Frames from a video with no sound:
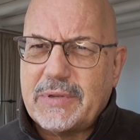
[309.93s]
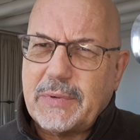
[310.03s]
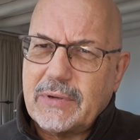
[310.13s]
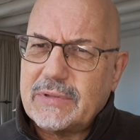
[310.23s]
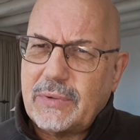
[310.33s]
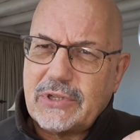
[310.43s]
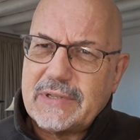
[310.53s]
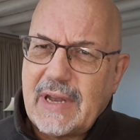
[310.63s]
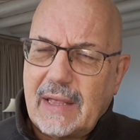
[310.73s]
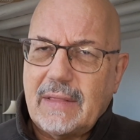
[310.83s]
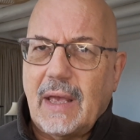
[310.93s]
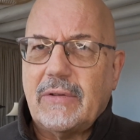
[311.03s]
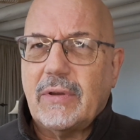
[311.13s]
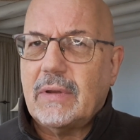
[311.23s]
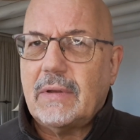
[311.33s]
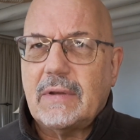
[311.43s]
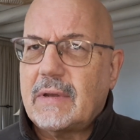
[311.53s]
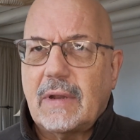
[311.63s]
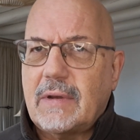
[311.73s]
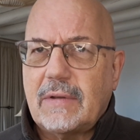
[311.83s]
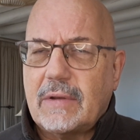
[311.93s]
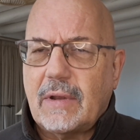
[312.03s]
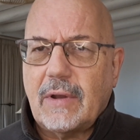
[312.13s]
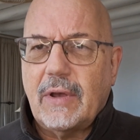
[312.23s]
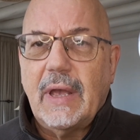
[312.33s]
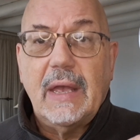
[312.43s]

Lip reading: because we just had that. No.